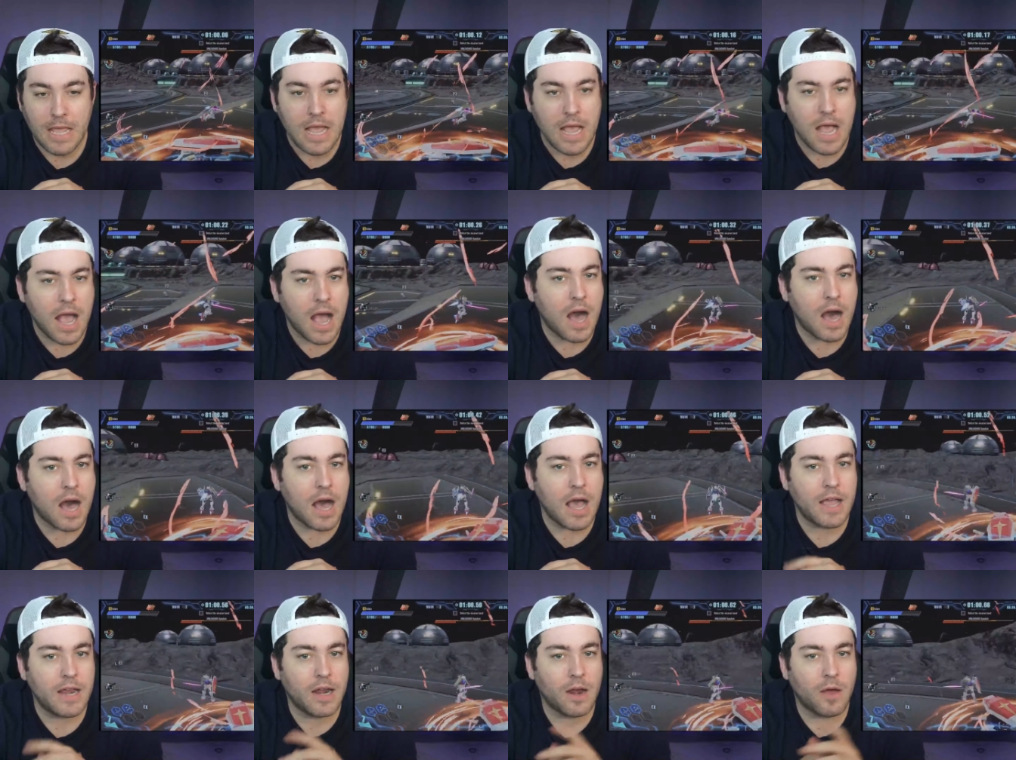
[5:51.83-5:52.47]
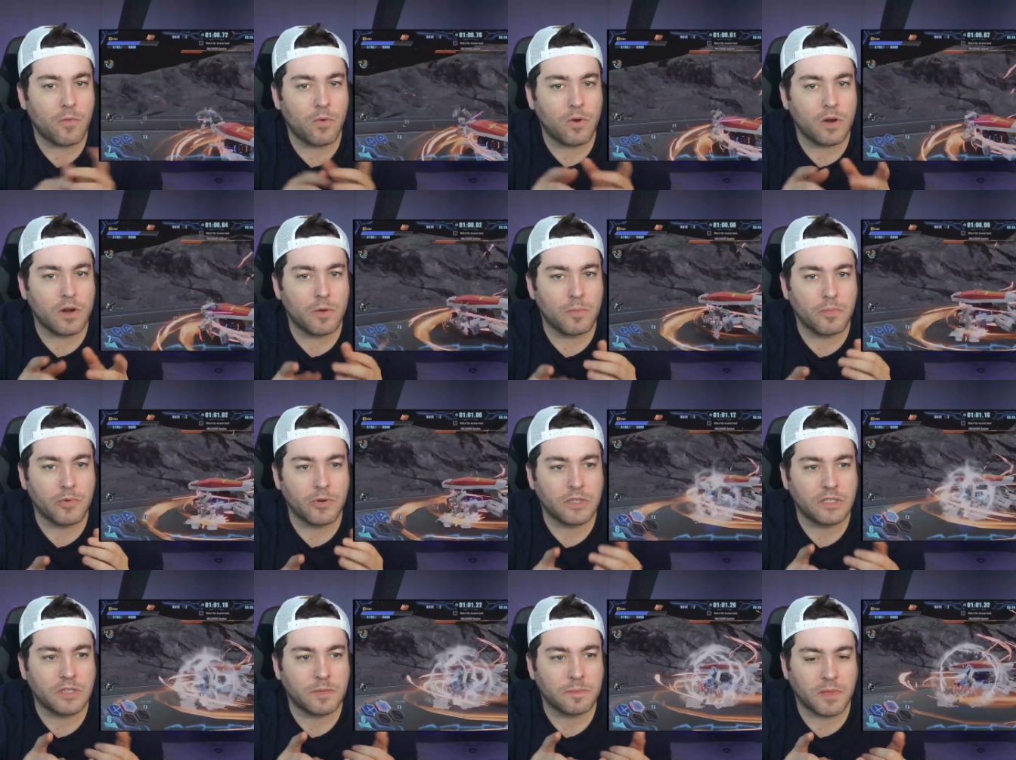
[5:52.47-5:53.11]
And I wanted to
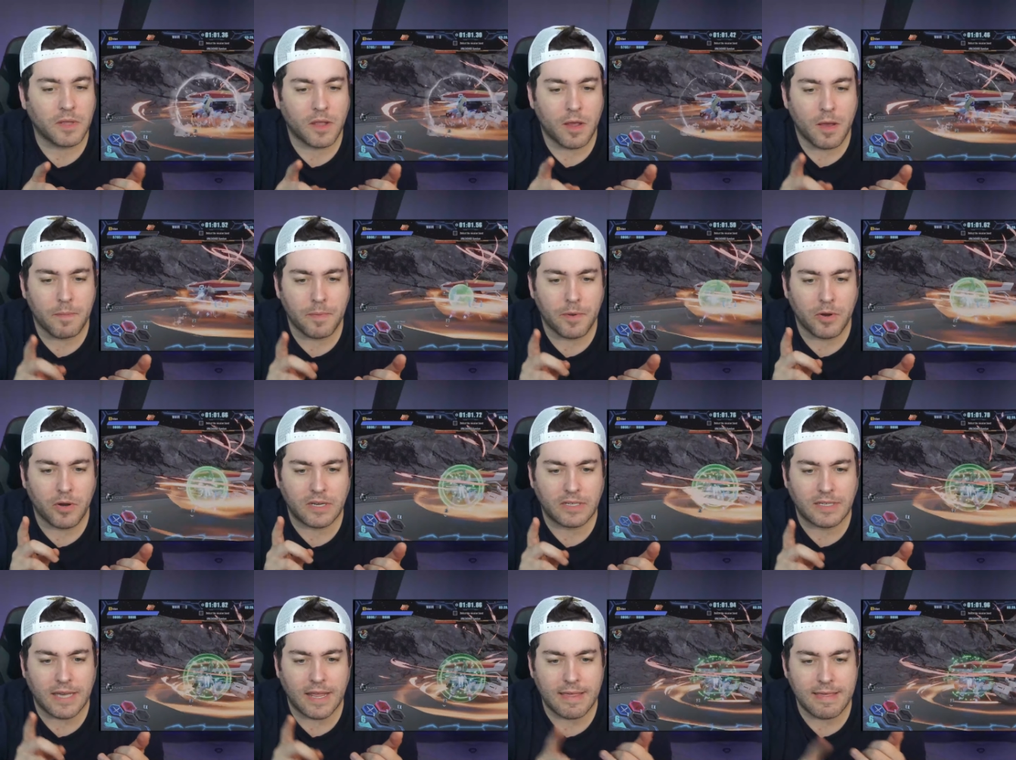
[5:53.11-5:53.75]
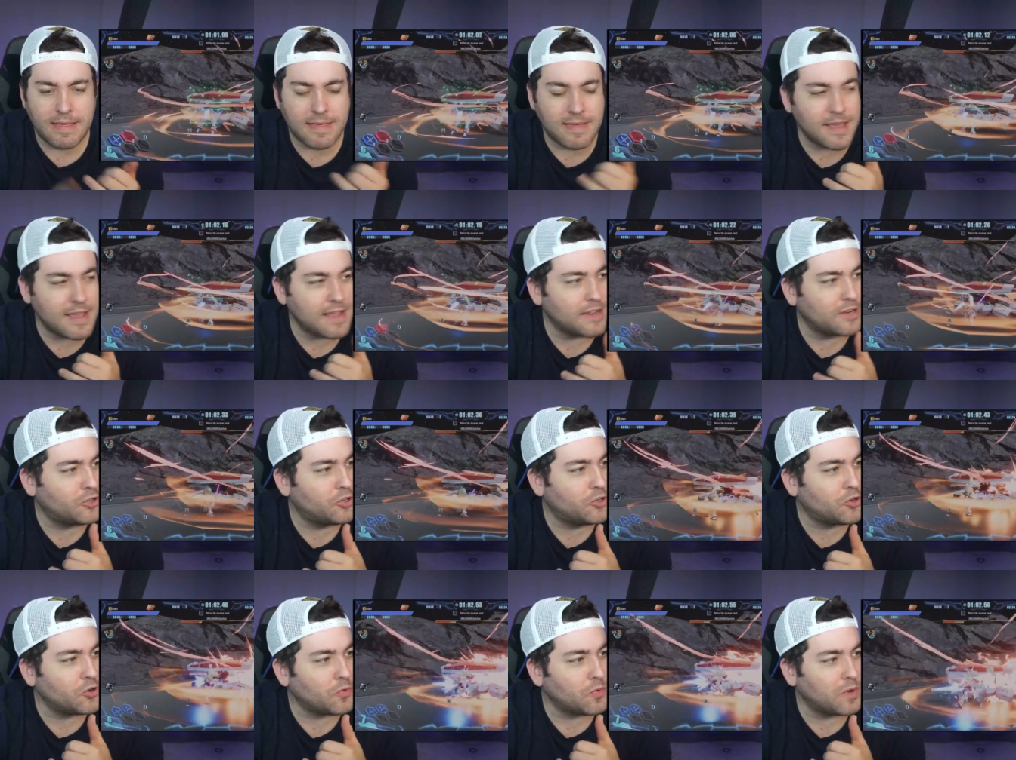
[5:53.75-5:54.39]
bring something up here because I think
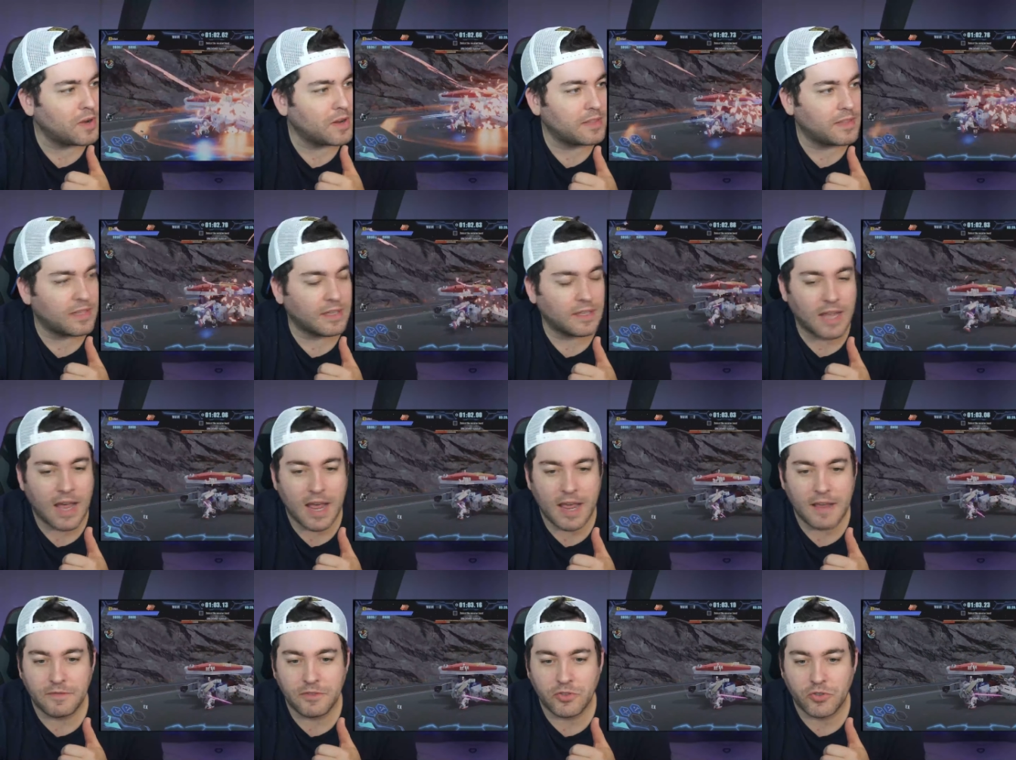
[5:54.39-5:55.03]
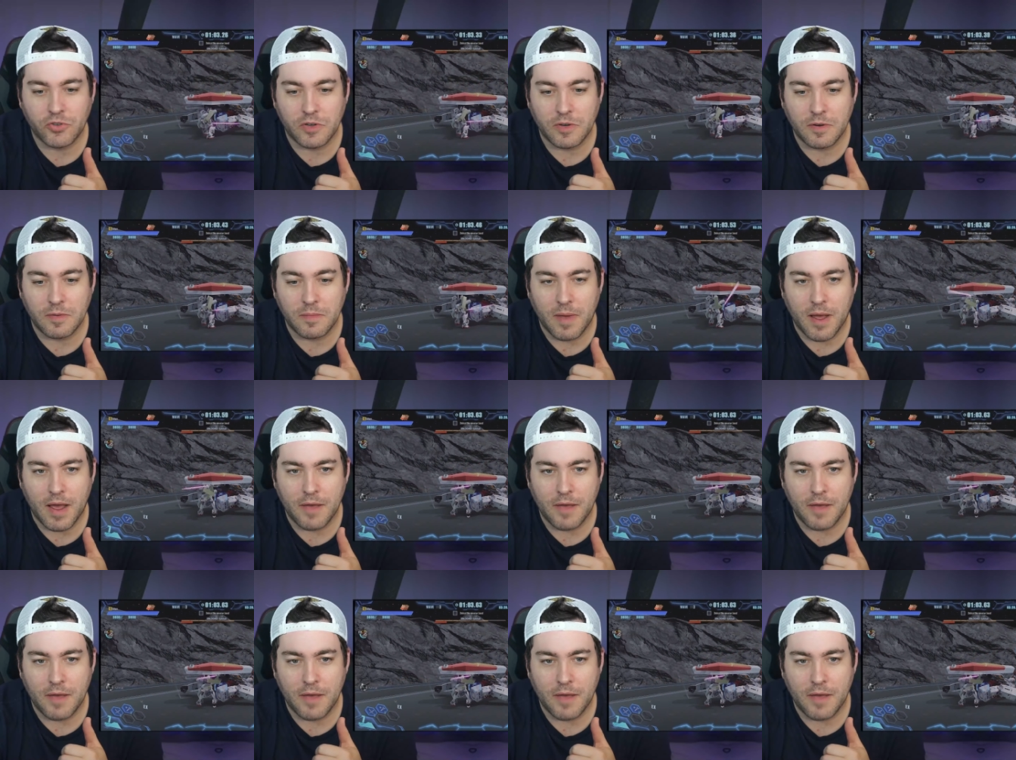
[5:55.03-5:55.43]
during the live stream,